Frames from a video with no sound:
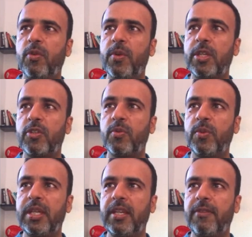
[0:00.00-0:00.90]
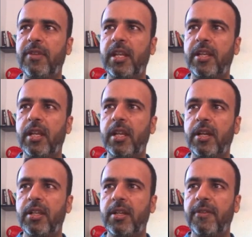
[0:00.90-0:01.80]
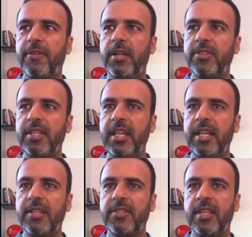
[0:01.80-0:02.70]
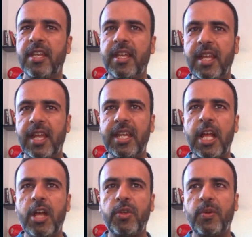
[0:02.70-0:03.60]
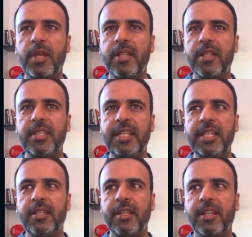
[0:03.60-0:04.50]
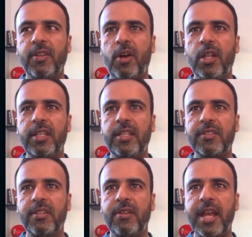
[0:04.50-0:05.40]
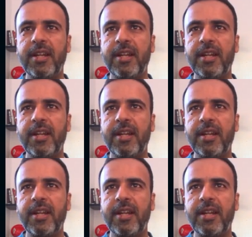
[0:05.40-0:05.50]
to which we will color the different states. And now you can see these